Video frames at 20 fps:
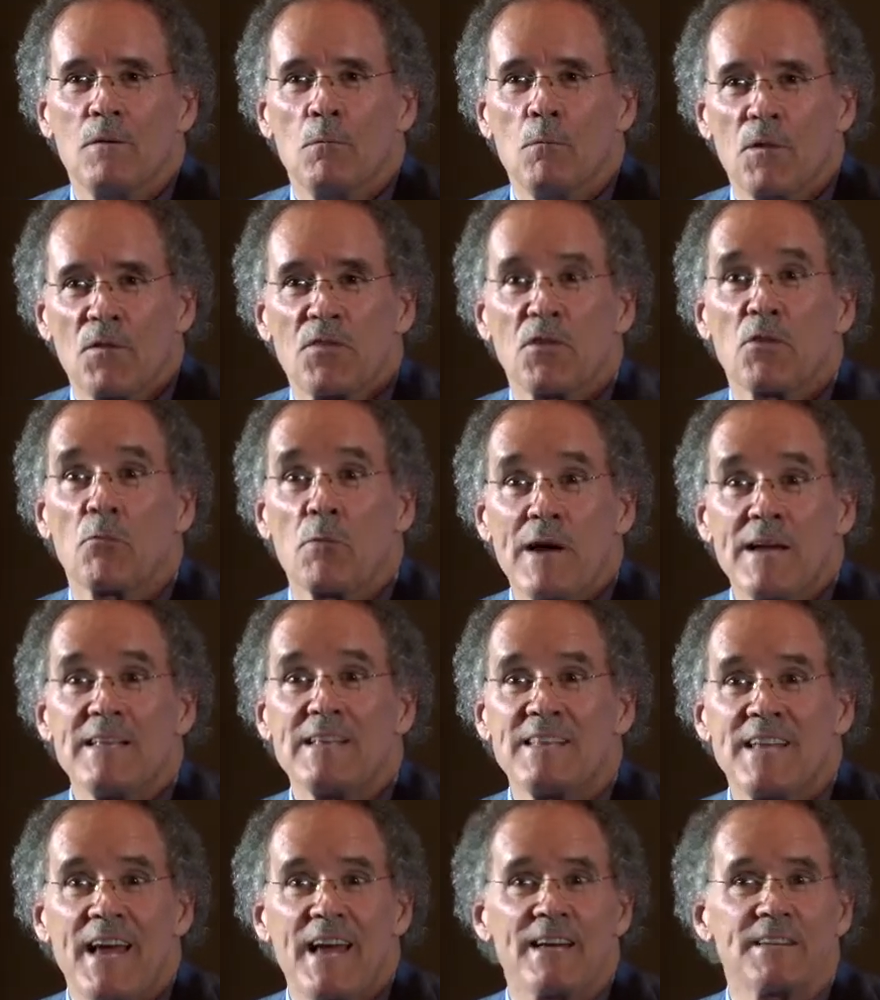With the
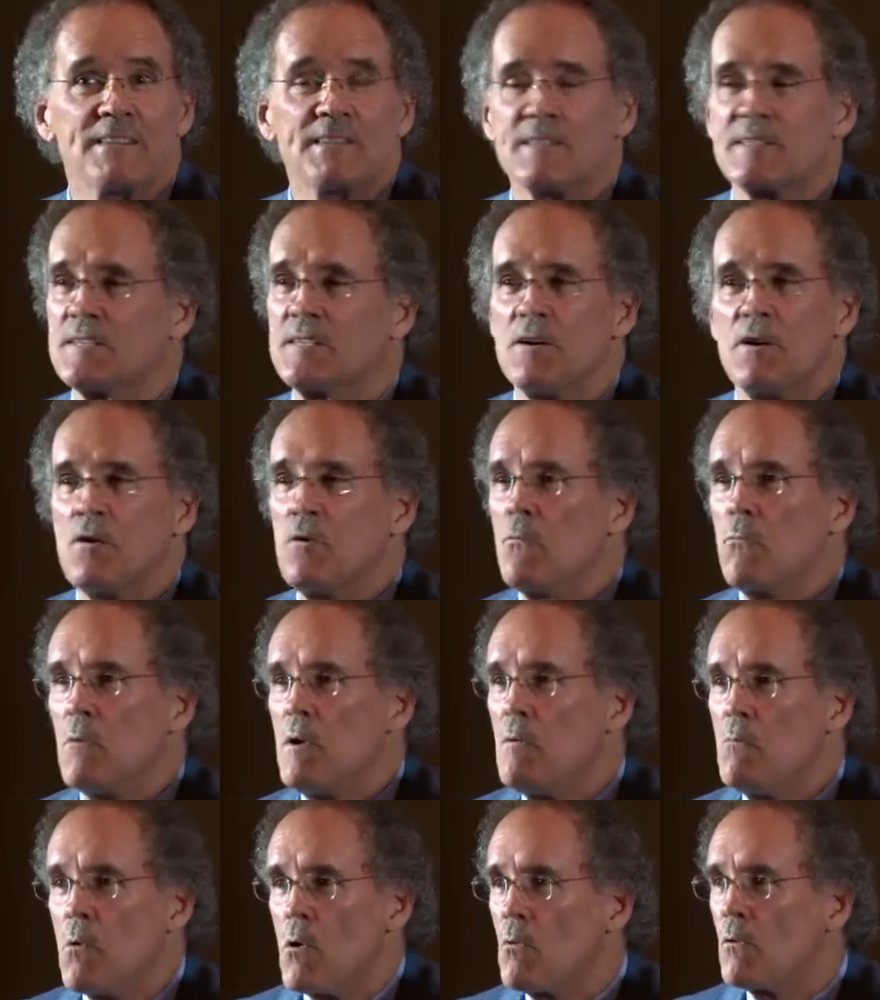right tests,
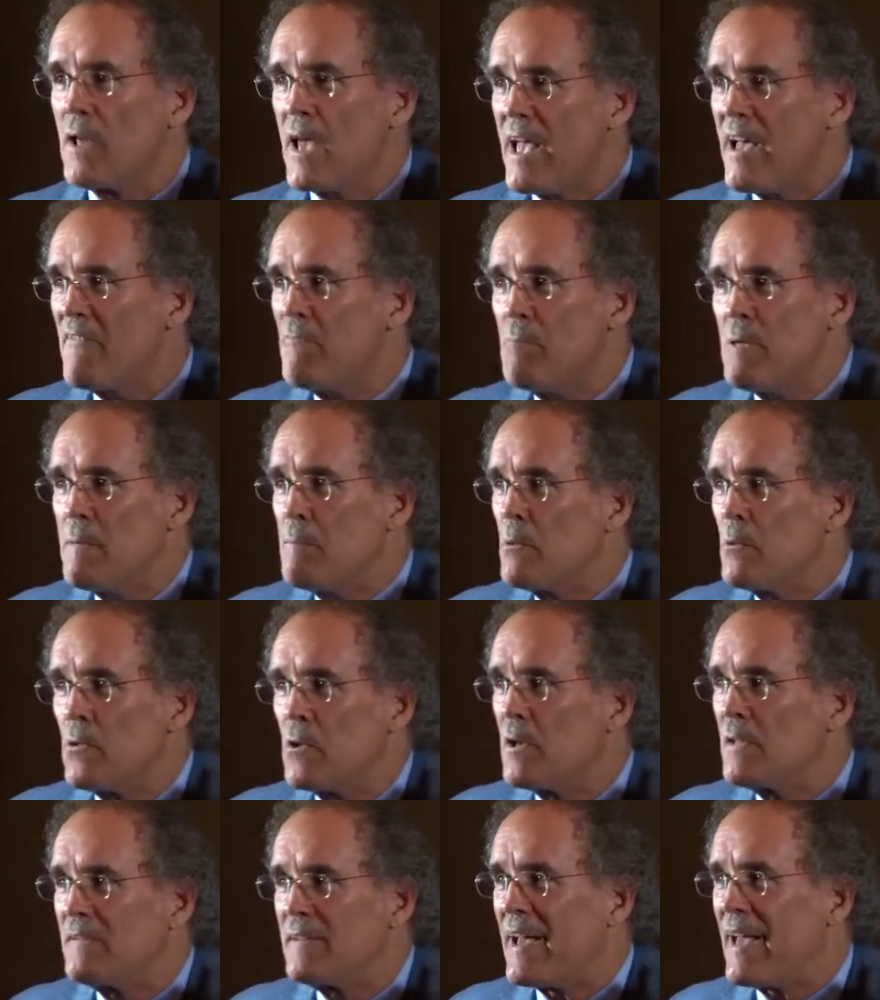we won't have people
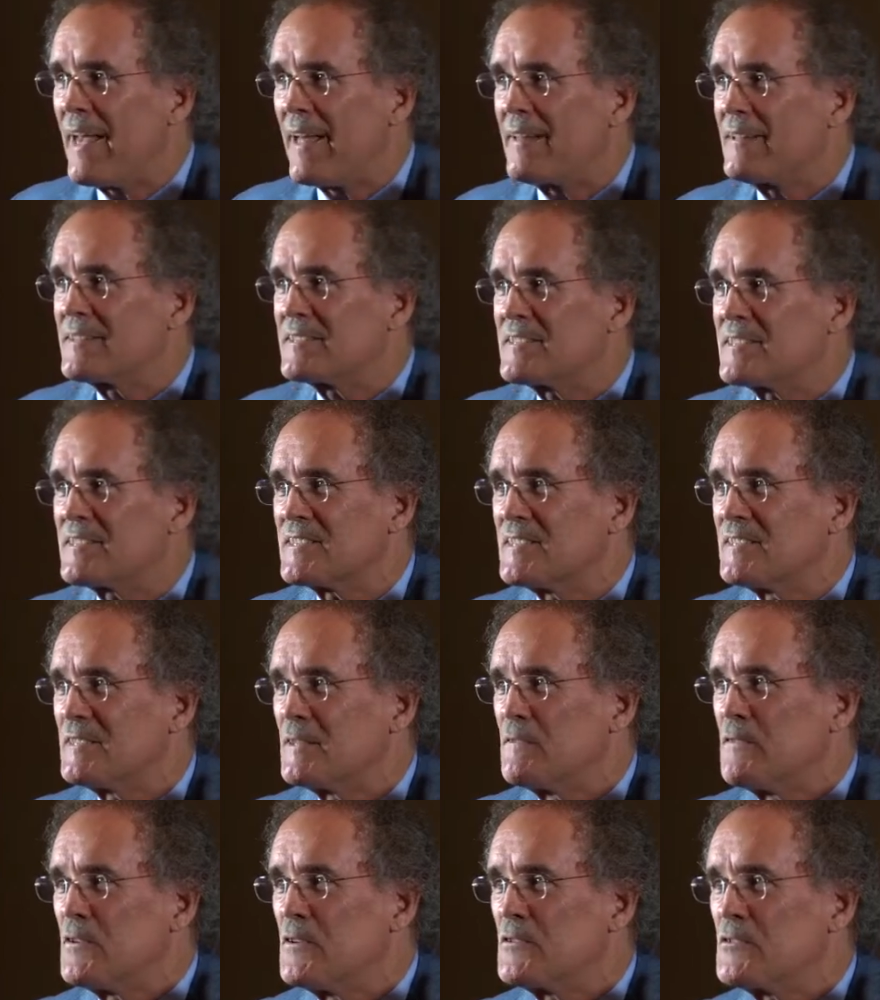on dialysis in
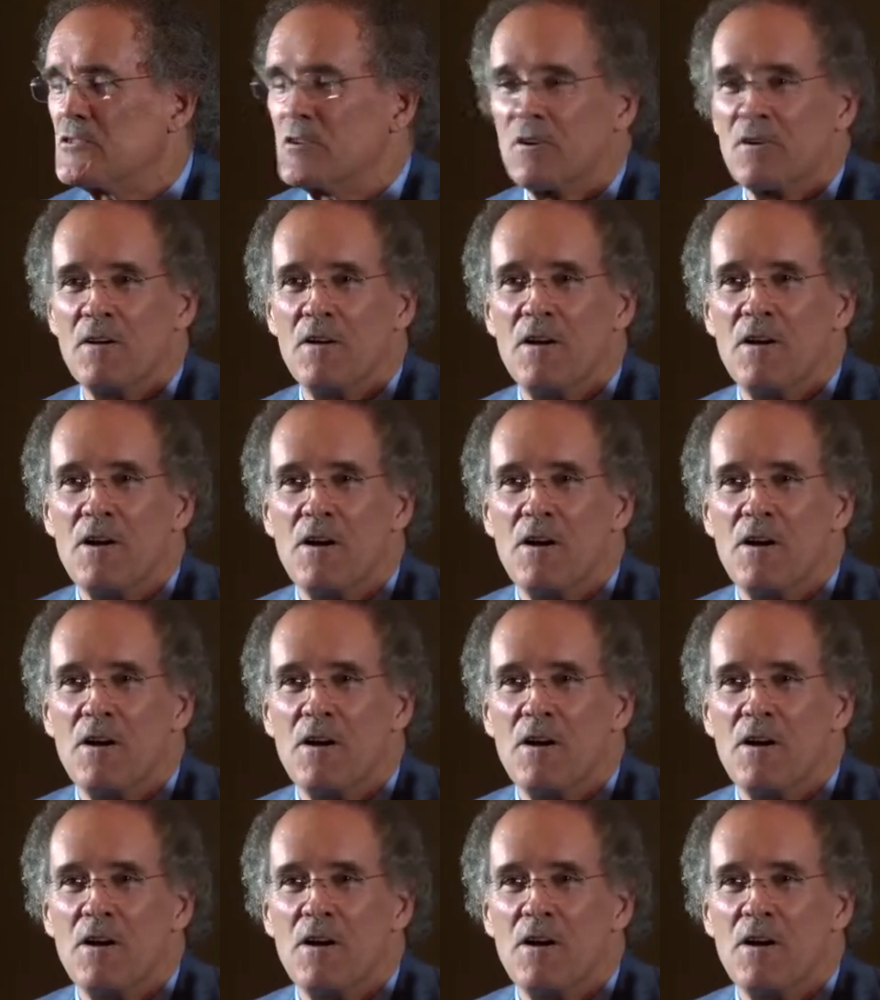the future.